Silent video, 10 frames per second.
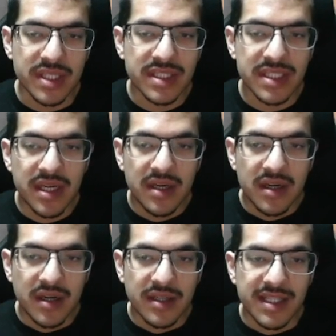it.
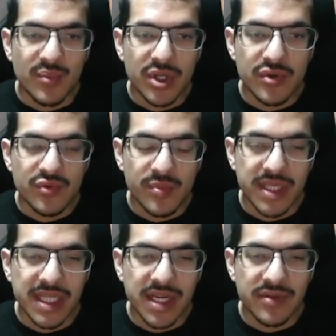The winners will
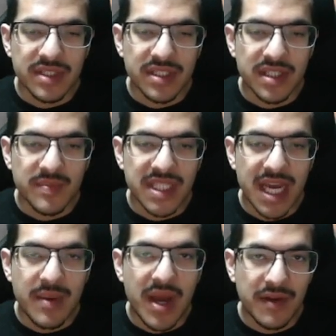be announced
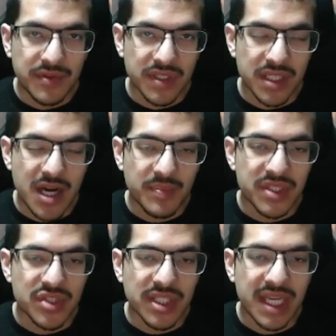sometime after the
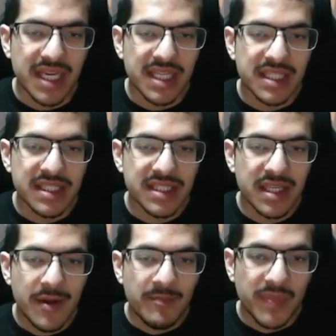competition ends.